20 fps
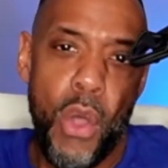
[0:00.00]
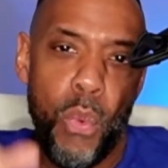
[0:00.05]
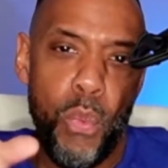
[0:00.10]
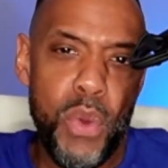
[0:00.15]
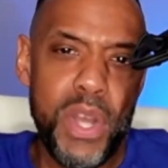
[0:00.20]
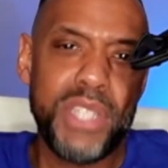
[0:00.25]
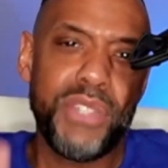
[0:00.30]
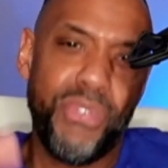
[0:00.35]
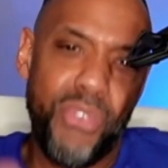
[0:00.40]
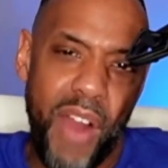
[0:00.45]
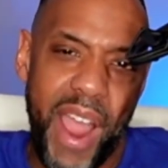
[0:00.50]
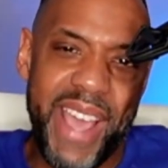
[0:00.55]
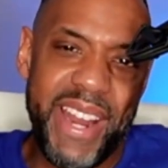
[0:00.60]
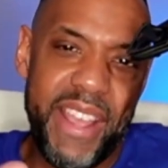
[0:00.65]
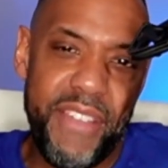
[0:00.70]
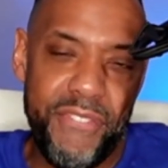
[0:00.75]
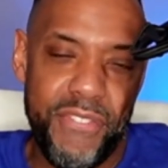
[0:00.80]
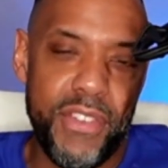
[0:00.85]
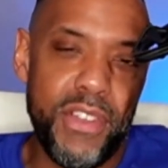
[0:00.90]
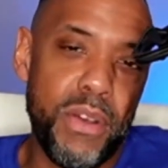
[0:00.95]
Which
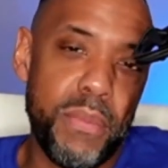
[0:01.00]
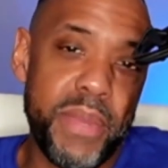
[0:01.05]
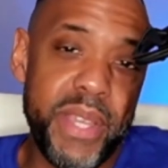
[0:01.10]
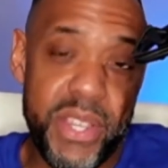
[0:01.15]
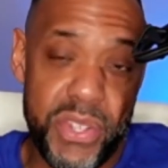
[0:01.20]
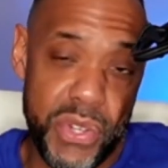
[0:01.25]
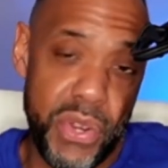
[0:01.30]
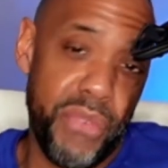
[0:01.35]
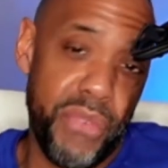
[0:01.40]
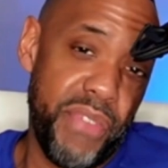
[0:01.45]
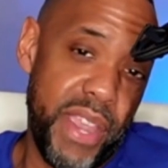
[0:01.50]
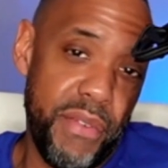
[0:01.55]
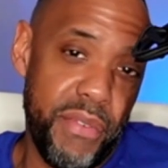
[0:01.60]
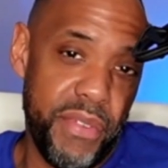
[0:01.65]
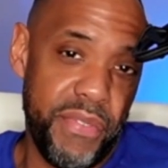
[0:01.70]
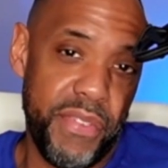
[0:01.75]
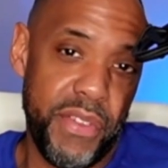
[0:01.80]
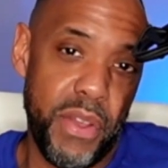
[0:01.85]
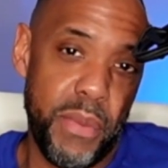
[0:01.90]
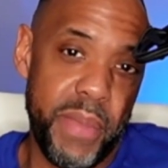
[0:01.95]
Friday film is your favorite
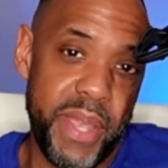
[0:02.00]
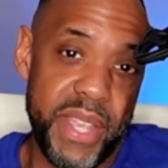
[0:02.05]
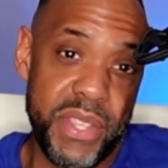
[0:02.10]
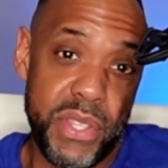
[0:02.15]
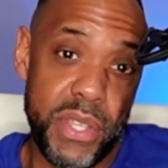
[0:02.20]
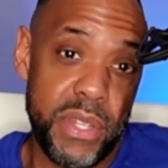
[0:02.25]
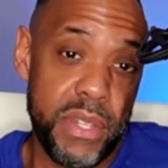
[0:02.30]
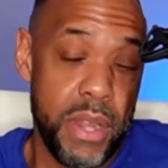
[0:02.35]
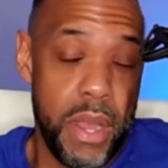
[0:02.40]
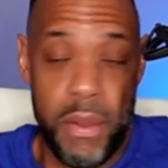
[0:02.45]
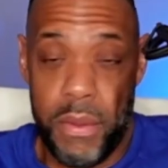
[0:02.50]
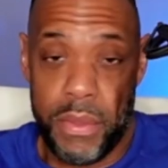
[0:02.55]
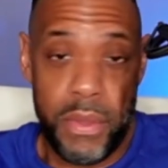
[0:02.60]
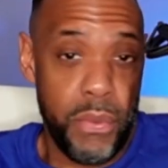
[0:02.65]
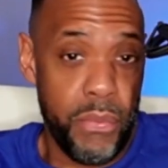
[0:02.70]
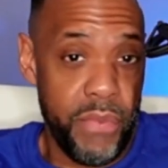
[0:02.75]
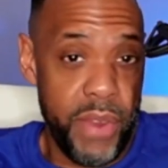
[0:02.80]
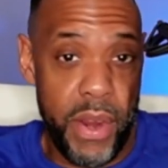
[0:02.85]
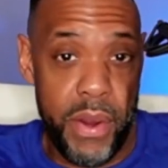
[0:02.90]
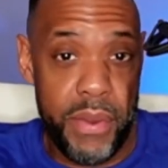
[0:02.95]
film? Is it not the
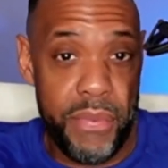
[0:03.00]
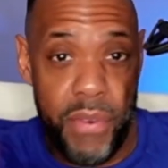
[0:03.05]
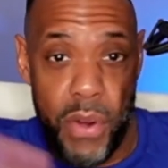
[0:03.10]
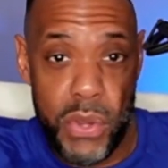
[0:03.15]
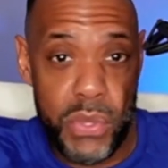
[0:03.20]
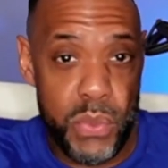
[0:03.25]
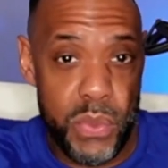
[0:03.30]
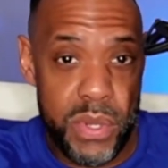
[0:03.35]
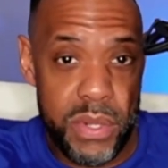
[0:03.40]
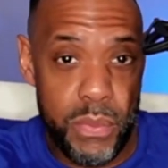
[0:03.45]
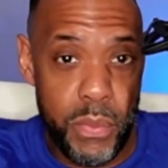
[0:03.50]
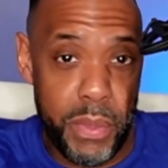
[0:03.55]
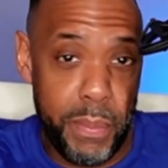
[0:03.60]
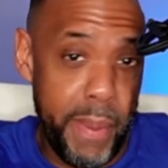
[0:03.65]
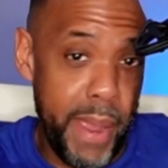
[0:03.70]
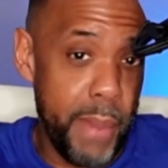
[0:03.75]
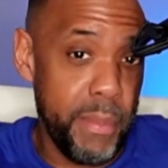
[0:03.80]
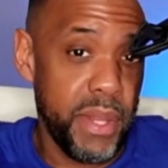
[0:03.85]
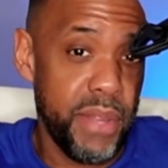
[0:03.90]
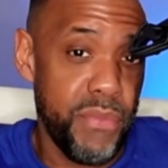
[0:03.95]
very first one with
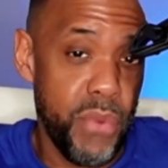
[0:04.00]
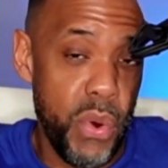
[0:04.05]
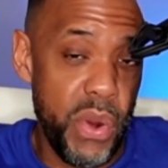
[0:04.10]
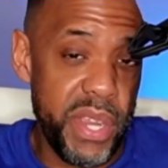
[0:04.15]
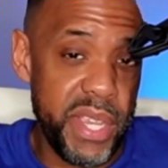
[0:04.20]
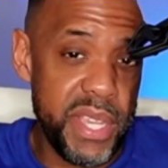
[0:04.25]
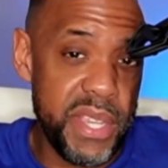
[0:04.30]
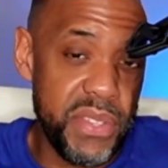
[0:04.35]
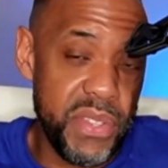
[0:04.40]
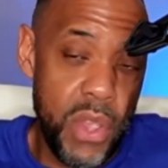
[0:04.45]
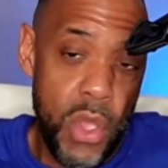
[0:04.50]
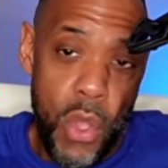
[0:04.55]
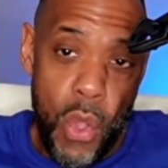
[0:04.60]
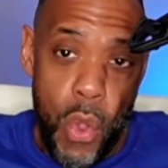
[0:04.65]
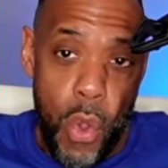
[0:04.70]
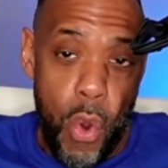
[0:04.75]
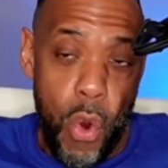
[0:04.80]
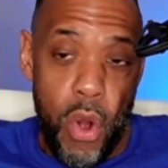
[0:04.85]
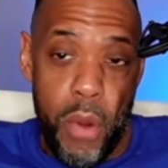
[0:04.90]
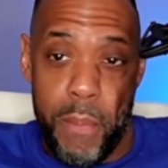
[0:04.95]
Pamela Voorhees?
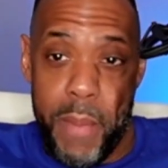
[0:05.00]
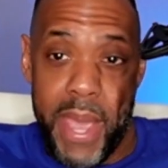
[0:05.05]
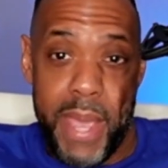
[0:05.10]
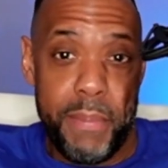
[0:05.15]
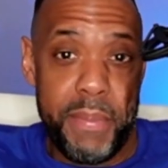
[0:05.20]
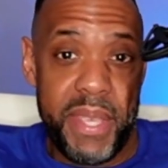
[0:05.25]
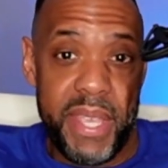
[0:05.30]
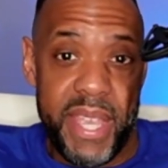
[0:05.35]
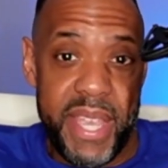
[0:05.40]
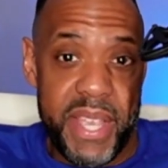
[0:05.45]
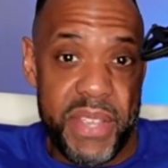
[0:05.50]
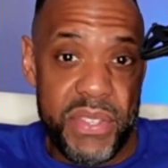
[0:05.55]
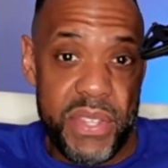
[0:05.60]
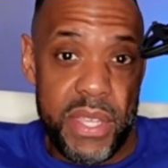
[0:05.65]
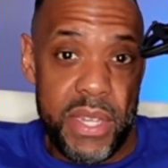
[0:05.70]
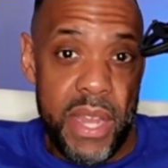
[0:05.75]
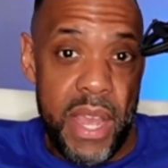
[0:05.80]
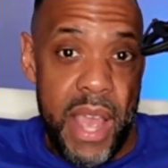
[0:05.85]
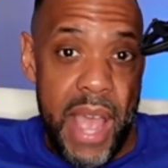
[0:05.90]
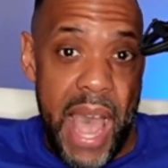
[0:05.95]
Or maybe is
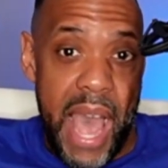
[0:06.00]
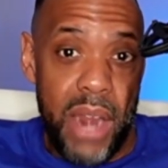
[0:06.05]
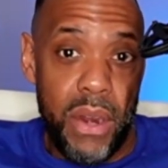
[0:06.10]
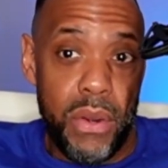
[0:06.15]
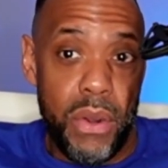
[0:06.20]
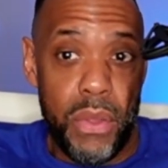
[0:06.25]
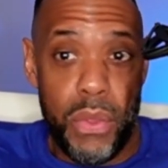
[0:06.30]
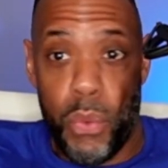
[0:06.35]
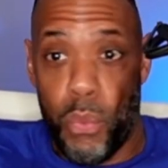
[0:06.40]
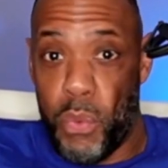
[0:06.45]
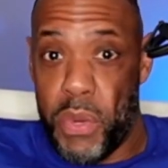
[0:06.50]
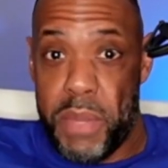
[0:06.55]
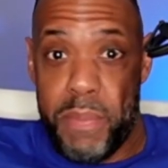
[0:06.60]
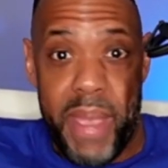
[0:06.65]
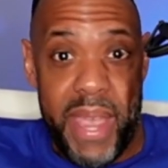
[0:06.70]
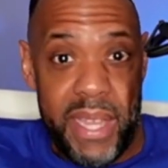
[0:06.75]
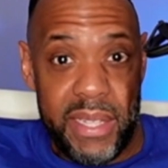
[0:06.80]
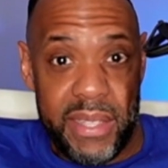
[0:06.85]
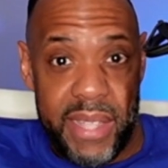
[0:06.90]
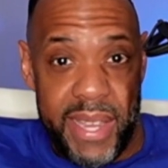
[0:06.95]
it, I don't know, the
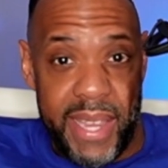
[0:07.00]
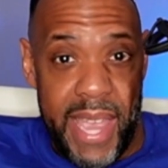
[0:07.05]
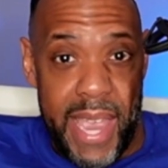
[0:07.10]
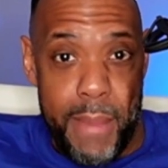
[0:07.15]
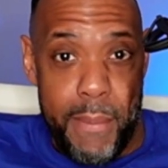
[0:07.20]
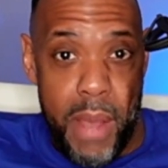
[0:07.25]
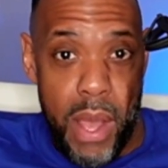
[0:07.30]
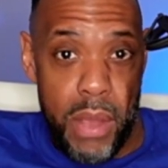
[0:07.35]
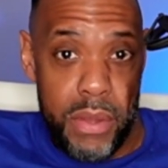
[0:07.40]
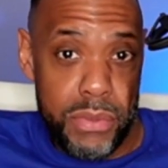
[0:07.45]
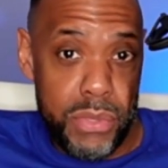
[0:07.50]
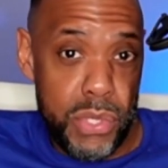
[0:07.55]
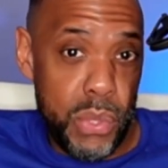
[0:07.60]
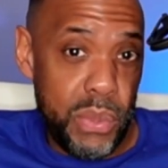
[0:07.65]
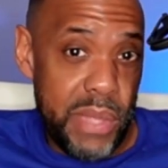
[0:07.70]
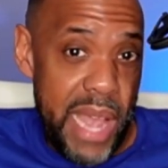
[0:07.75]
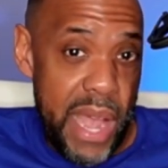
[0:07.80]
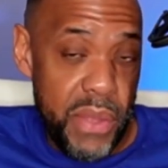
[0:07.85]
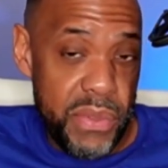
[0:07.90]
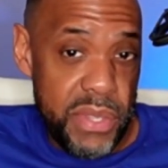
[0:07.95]
remake that came out in
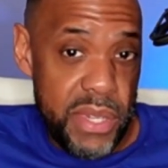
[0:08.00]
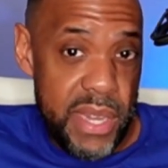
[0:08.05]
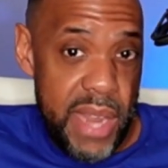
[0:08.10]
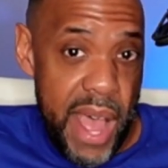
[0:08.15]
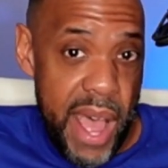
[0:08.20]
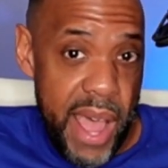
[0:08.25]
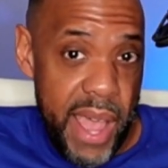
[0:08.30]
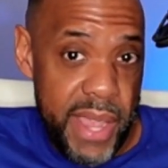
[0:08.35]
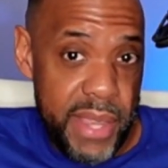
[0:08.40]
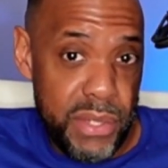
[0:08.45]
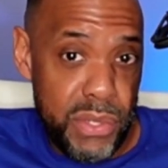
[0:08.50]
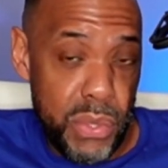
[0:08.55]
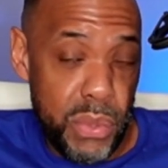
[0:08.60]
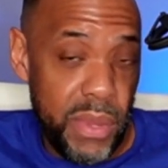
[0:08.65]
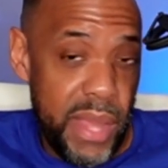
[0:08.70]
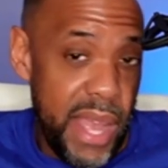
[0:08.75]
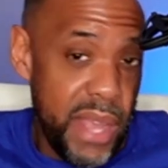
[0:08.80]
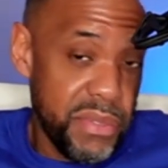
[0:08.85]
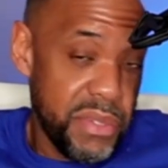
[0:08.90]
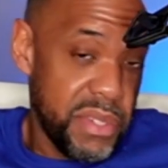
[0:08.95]
2009,
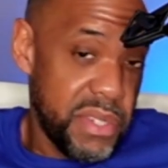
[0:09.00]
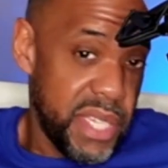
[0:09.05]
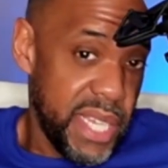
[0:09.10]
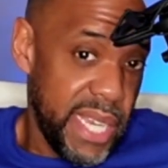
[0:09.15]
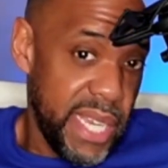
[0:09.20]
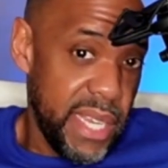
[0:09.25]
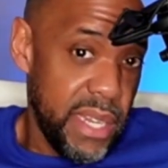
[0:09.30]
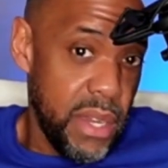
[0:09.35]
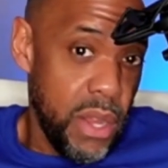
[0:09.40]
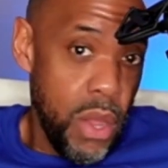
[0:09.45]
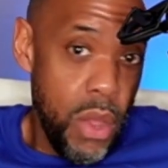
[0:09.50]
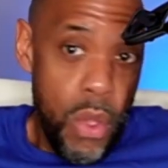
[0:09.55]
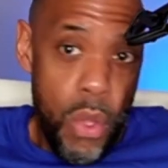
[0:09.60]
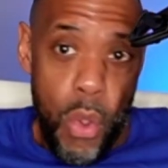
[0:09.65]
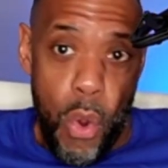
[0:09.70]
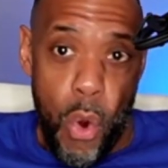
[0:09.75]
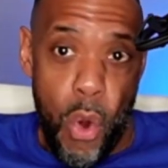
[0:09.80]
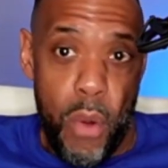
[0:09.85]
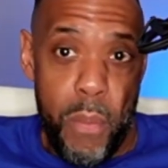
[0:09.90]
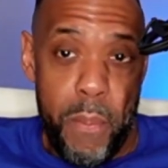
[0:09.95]
2010?
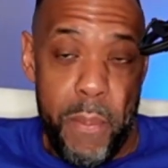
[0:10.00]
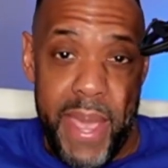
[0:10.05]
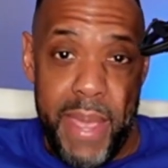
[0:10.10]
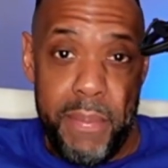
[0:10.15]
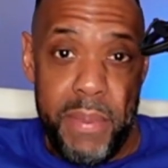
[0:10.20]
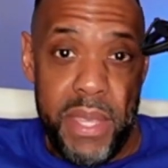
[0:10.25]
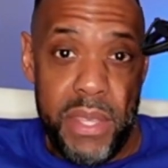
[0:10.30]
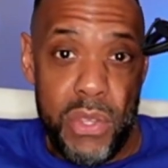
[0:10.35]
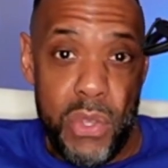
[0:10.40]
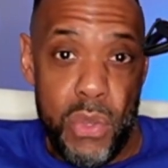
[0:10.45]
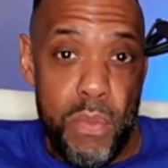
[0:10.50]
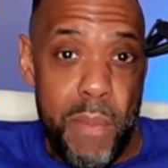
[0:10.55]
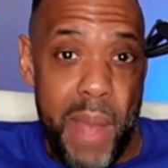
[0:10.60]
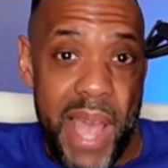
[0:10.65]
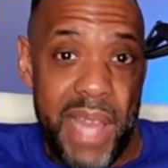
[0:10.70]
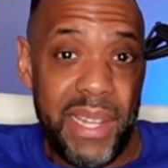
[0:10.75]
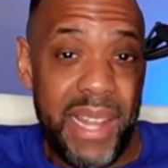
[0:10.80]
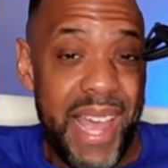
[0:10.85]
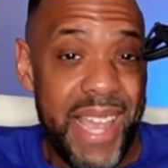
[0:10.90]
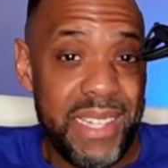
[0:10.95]
Or maybe you
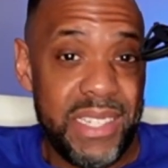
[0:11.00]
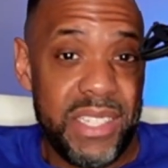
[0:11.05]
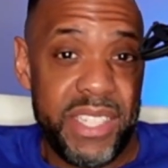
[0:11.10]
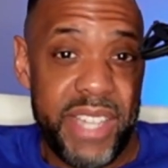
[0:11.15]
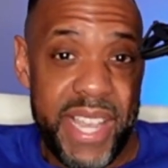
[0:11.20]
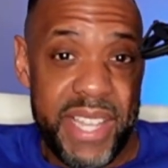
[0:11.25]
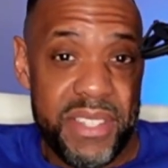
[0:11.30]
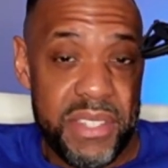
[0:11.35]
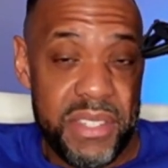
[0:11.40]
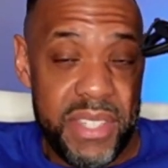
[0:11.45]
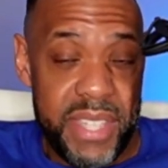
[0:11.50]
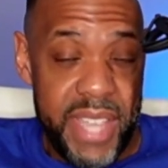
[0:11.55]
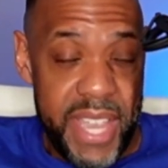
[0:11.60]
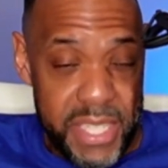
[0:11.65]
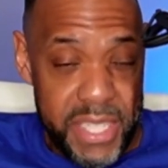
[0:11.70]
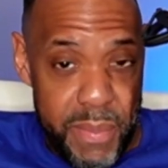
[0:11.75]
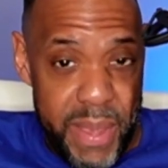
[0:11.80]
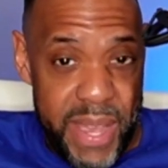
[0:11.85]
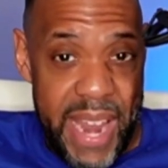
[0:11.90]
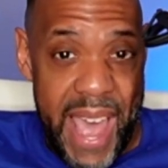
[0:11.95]
might like Jason
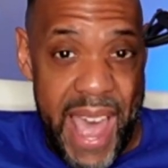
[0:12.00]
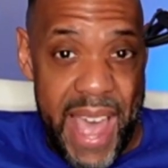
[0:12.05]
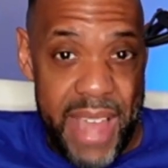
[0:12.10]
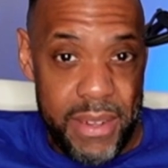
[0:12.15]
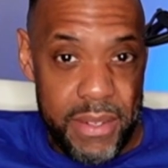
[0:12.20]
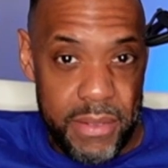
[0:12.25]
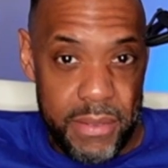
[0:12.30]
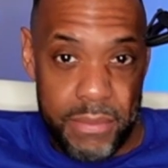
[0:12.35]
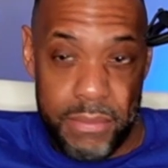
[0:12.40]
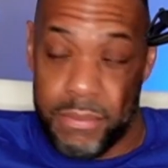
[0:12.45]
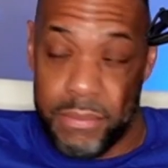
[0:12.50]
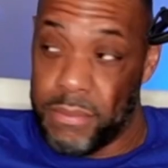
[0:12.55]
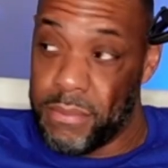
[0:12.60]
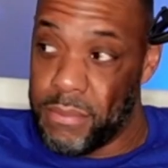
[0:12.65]
Takes Manhattan.